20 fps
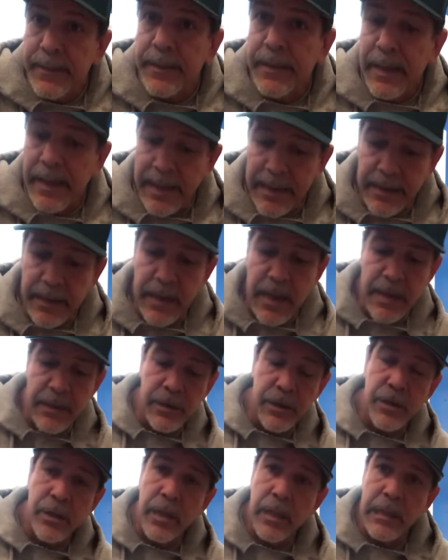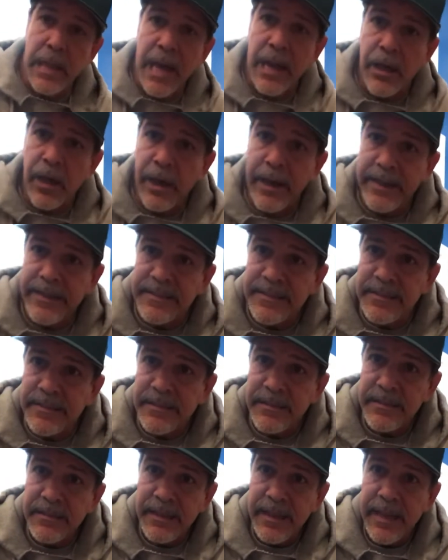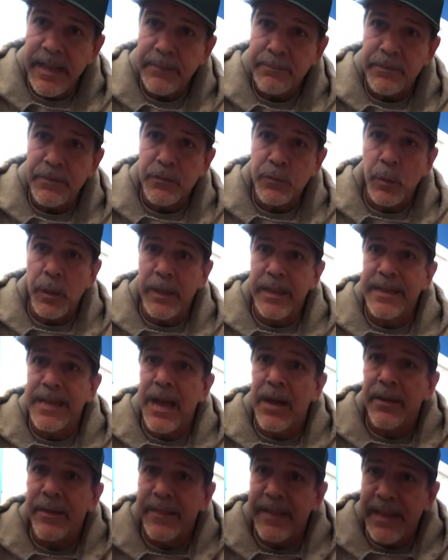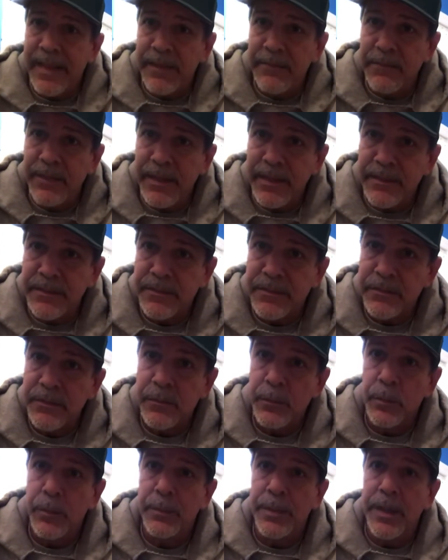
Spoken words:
and a lot of ice to keep the swelling down in the evenings will be